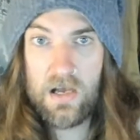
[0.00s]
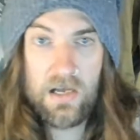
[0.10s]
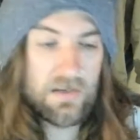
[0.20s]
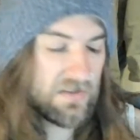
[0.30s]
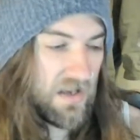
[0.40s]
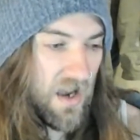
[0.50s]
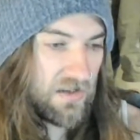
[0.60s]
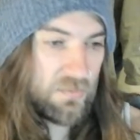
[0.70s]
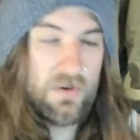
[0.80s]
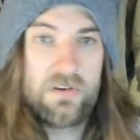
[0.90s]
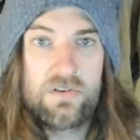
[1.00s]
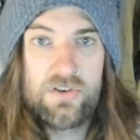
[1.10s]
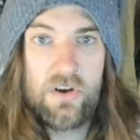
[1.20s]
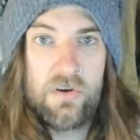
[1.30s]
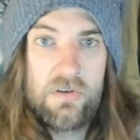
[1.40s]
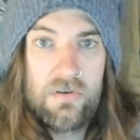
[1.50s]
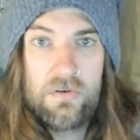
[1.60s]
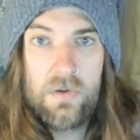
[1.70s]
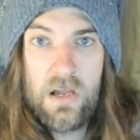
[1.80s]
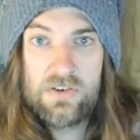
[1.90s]
So yeah, I just wanted to show
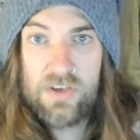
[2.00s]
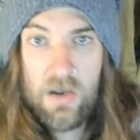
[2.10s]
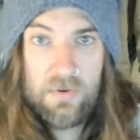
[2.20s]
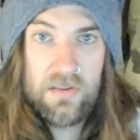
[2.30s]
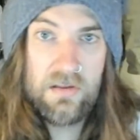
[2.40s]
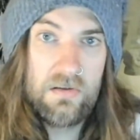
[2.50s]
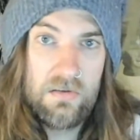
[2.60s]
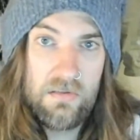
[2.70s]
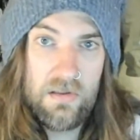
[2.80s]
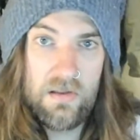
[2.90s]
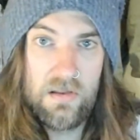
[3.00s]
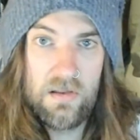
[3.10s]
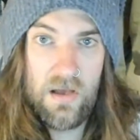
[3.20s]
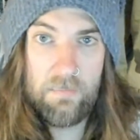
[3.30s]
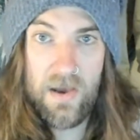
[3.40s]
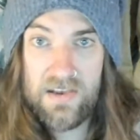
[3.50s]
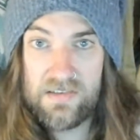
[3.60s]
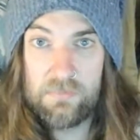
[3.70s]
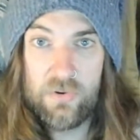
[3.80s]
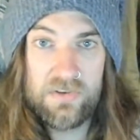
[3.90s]
you and share with you the
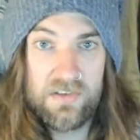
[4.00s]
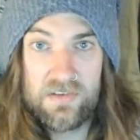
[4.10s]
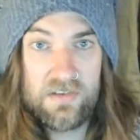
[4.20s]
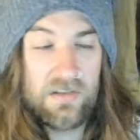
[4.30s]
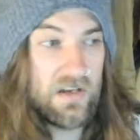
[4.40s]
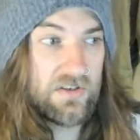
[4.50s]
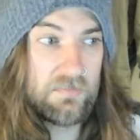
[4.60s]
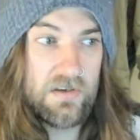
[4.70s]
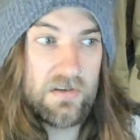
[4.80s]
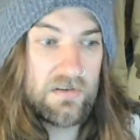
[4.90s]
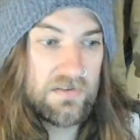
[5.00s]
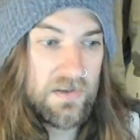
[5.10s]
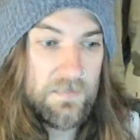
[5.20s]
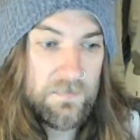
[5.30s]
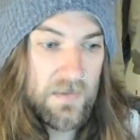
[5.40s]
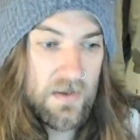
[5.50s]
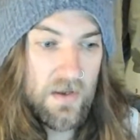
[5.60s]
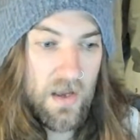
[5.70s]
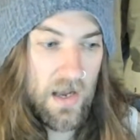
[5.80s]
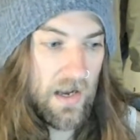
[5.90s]
amazing books in this collection, because
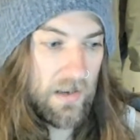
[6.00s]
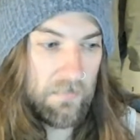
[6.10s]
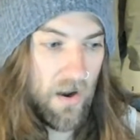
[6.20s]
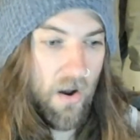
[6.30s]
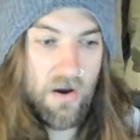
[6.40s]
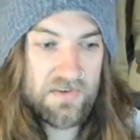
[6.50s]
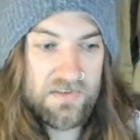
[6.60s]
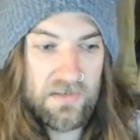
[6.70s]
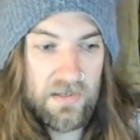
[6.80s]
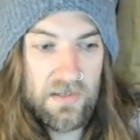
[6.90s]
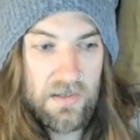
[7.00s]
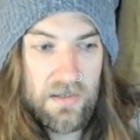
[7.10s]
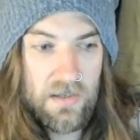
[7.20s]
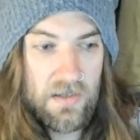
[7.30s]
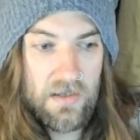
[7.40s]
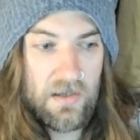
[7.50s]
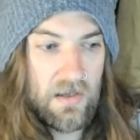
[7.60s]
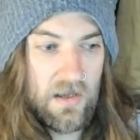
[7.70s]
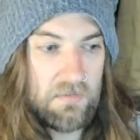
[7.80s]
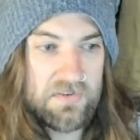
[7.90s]
I honestly
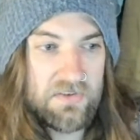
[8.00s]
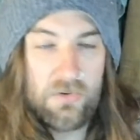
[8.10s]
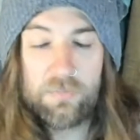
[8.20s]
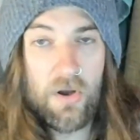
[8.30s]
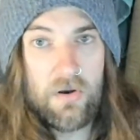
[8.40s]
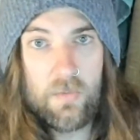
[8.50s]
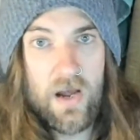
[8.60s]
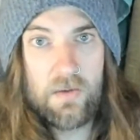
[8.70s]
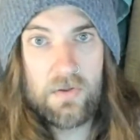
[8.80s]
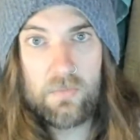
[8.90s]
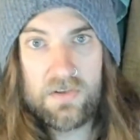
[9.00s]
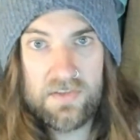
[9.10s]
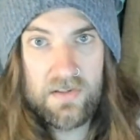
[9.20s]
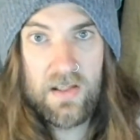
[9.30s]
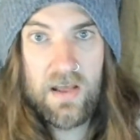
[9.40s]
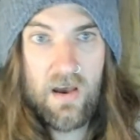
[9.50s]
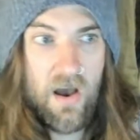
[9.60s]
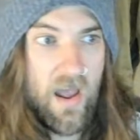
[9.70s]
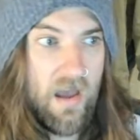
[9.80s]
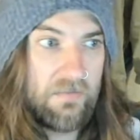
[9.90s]
am still blown away with what's in there.
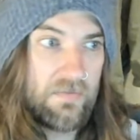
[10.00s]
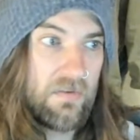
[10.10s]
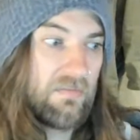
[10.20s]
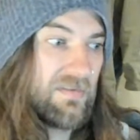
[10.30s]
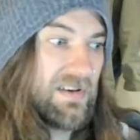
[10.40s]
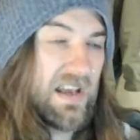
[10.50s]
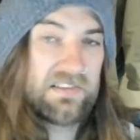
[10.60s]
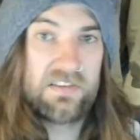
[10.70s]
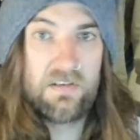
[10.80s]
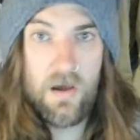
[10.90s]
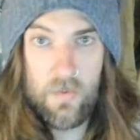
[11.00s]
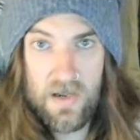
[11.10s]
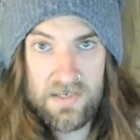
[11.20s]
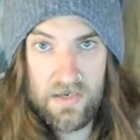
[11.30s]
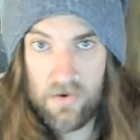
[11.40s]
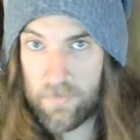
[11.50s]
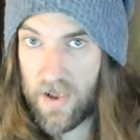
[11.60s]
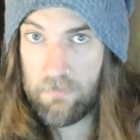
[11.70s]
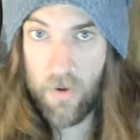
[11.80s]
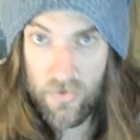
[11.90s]
I have next to no idea
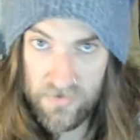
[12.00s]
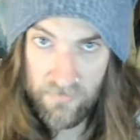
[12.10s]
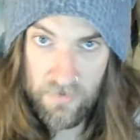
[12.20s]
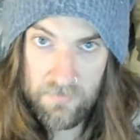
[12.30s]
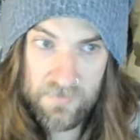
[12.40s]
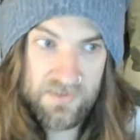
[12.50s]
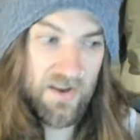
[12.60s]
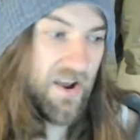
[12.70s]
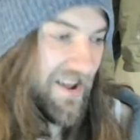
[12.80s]
about most of them, so